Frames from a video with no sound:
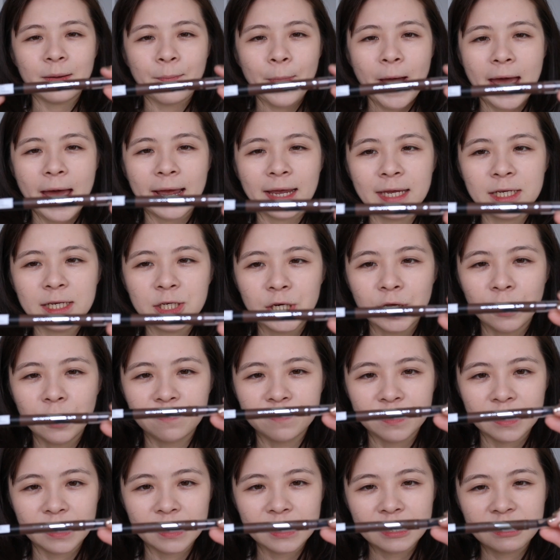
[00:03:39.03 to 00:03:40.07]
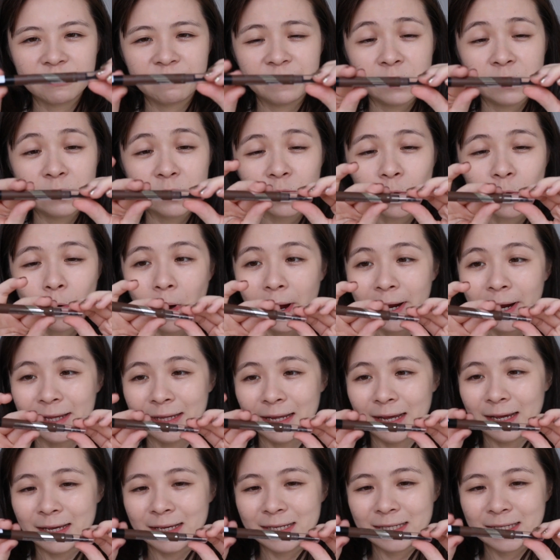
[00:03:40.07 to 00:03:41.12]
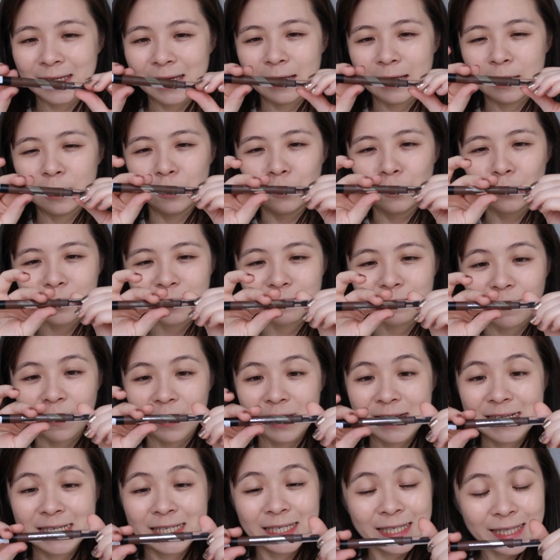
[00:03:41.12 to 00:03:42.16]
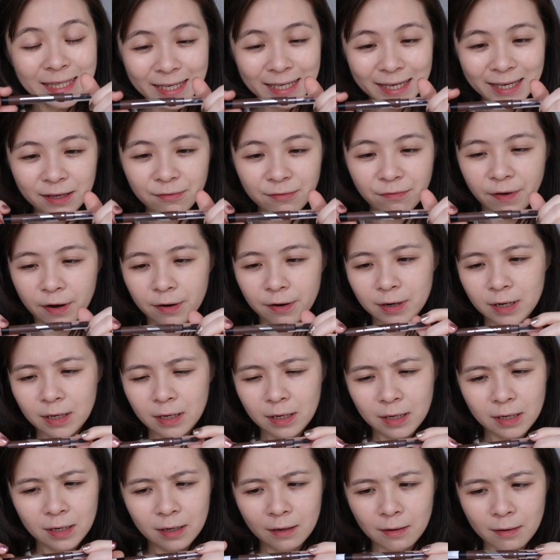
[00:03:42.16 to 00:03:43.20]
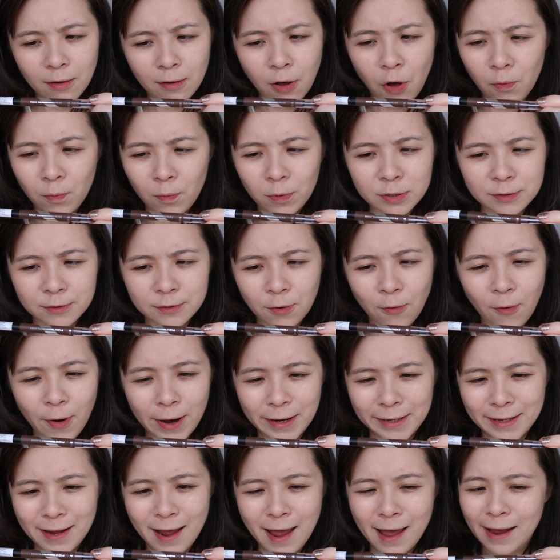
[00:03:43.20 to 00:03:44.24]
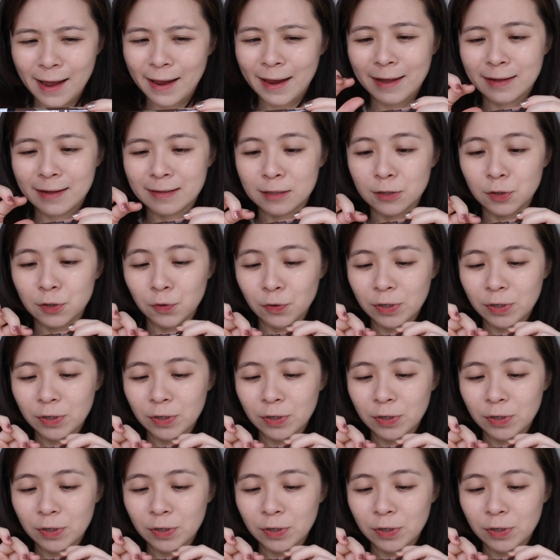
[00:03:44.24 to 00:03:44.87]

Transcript: The packaging of this feels quite nice. It looks very sleek, very almost quite high-end